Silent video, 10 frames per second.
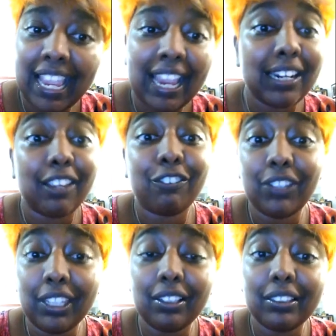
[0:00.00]
And I
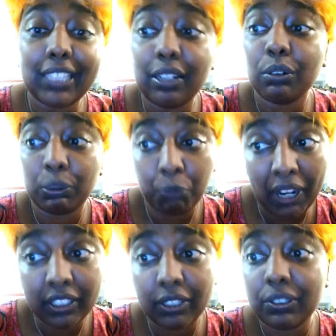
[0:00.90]
feel that
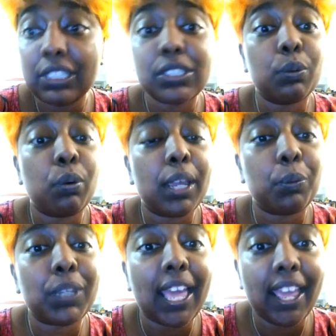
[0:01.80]
part of the reason why
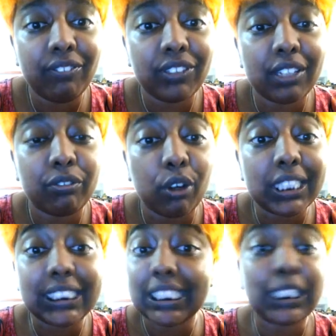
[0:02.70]
we have that
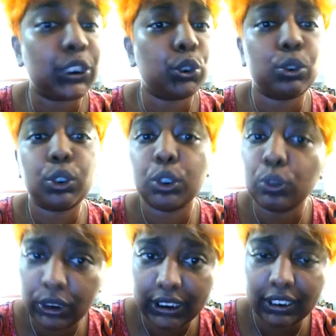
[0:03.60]
voice is to
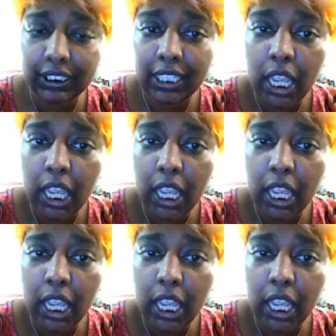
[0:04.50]
use it.